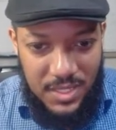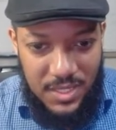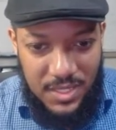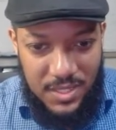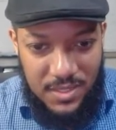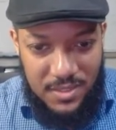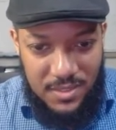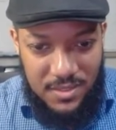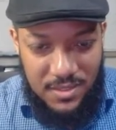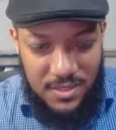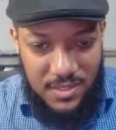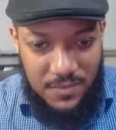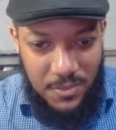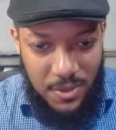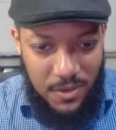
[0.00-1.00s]
And this is
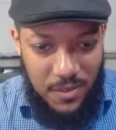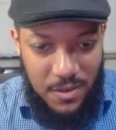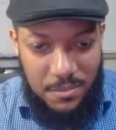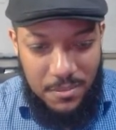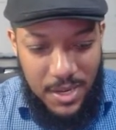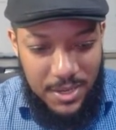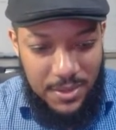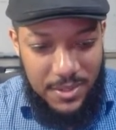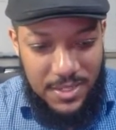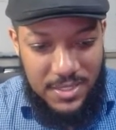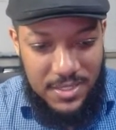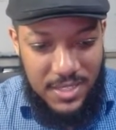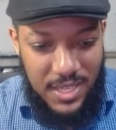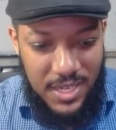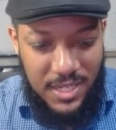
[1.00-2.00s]
just part of our modern
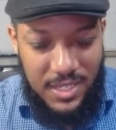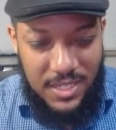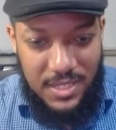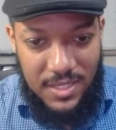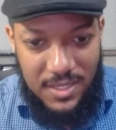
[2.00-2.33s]
aesthetic,